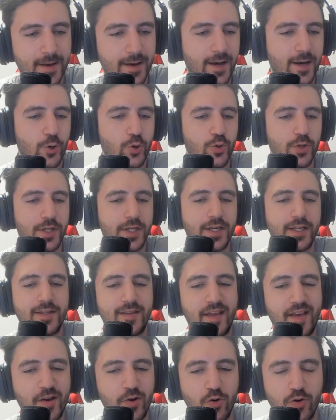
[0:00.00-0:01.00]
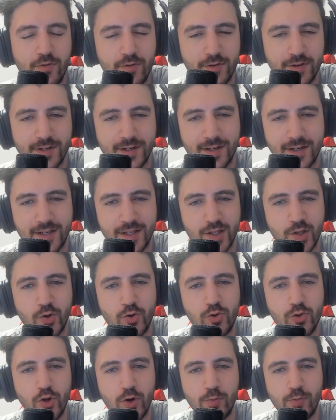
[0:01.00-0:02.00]
I will take over the
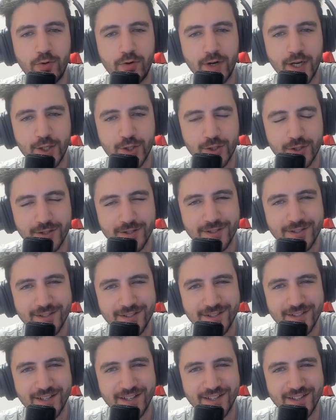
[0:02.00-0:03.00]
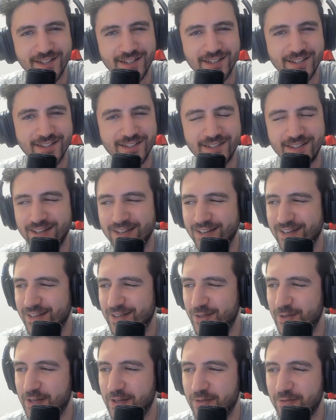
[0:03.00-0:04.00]
whole operation, and then
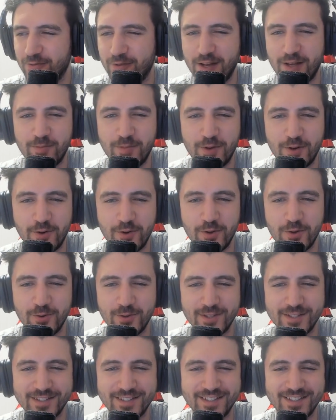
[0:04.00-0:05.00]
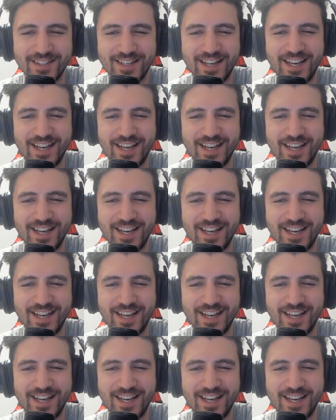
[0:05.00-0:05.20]
you can flame me all you want.